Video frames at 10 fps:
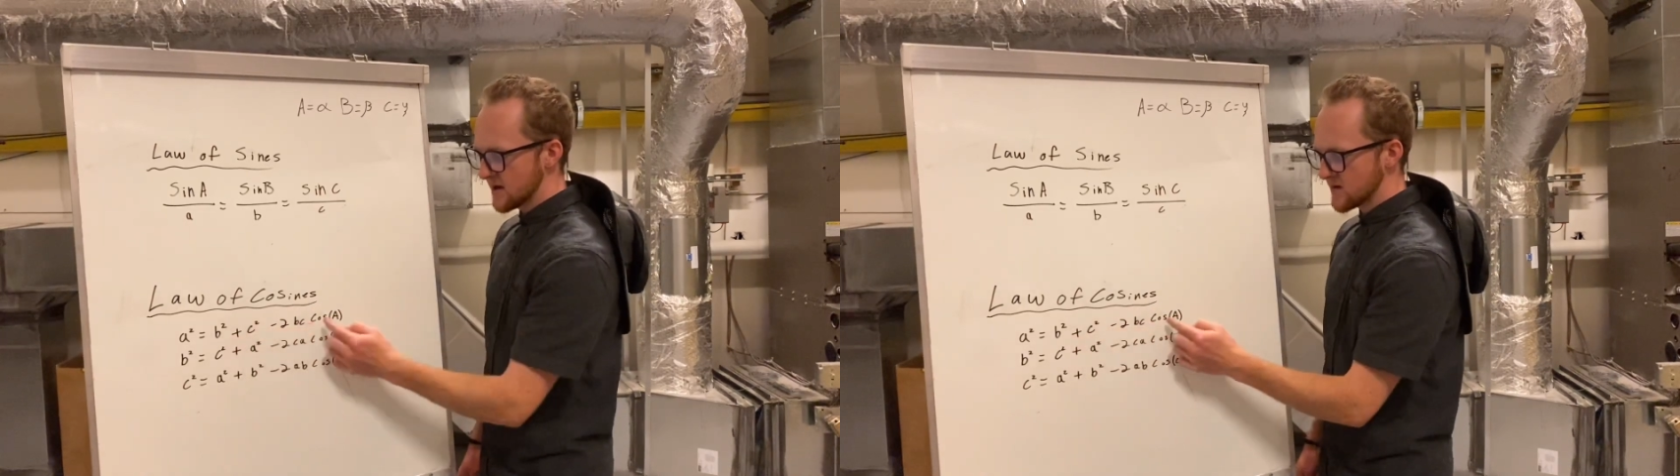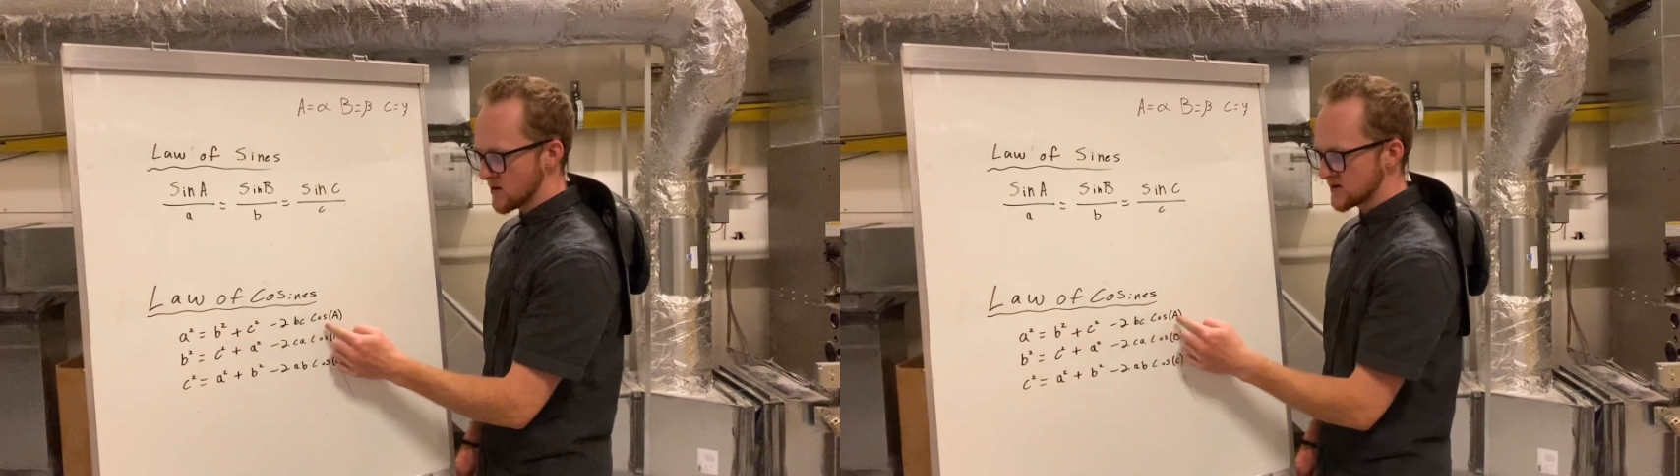
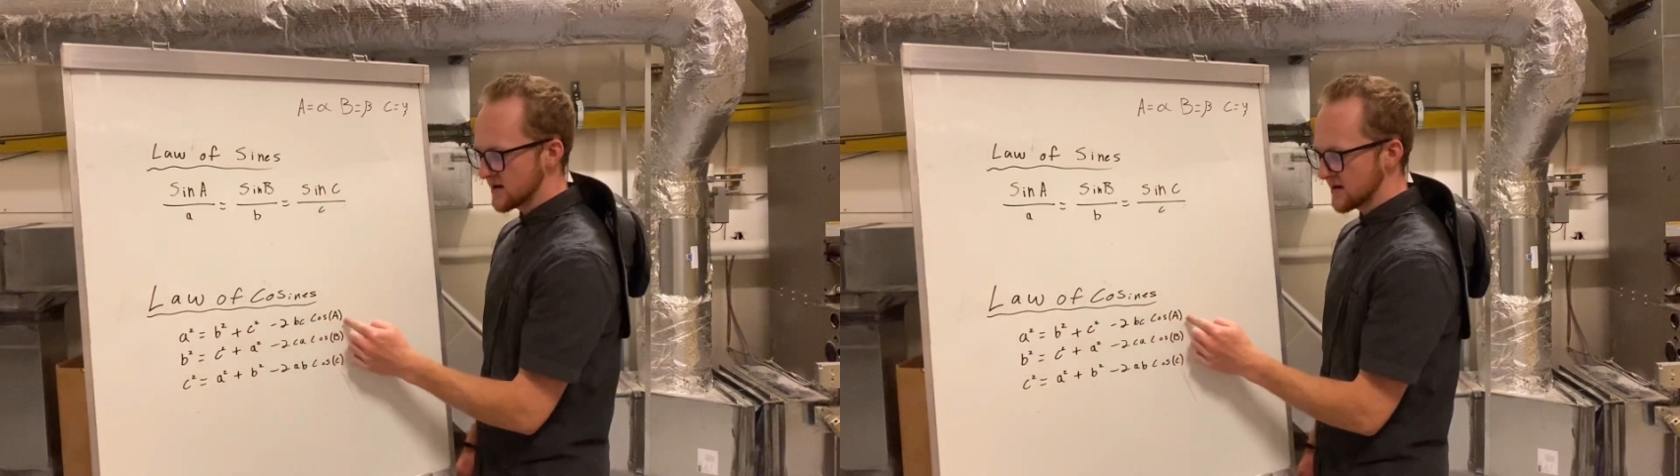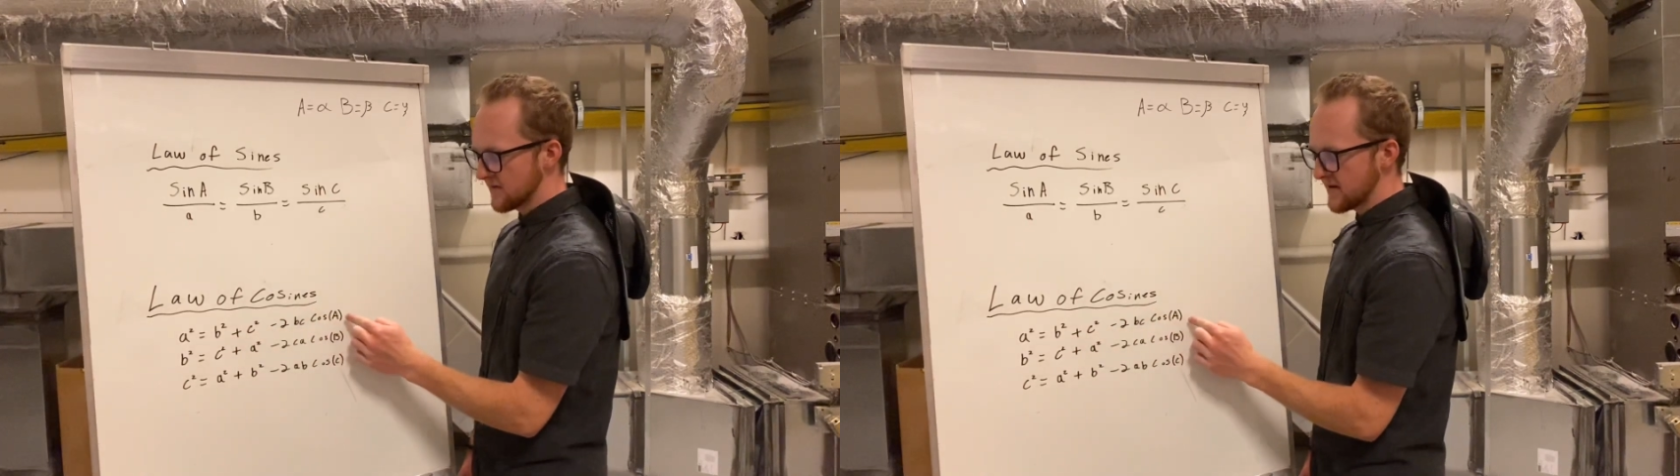
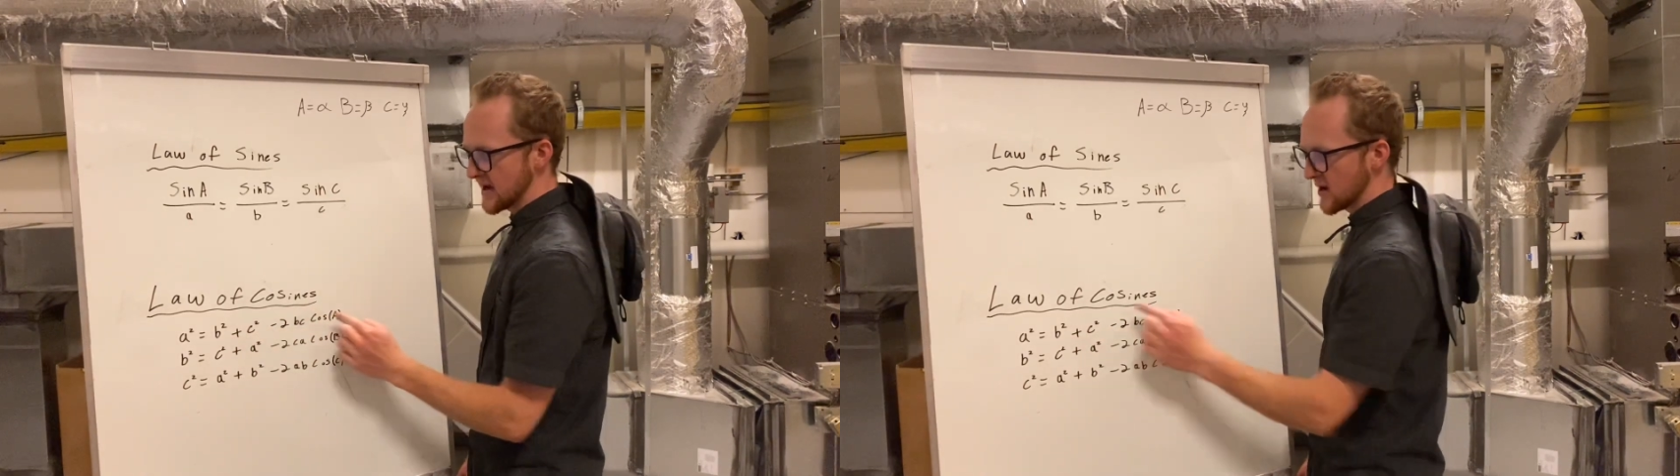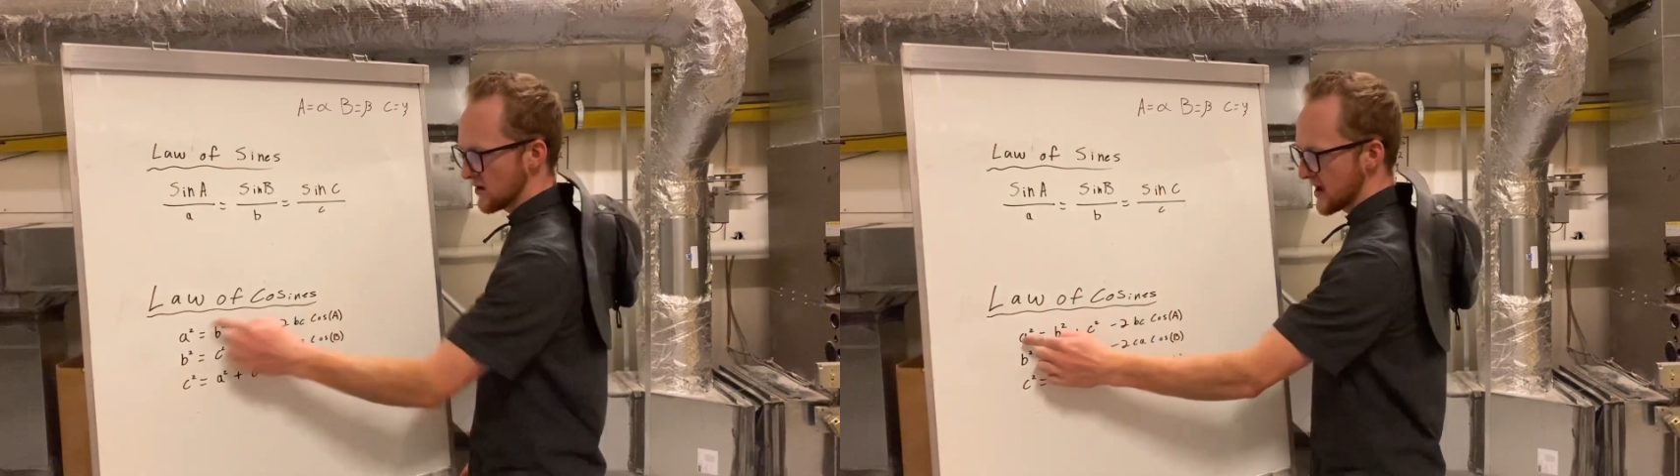cosine of angle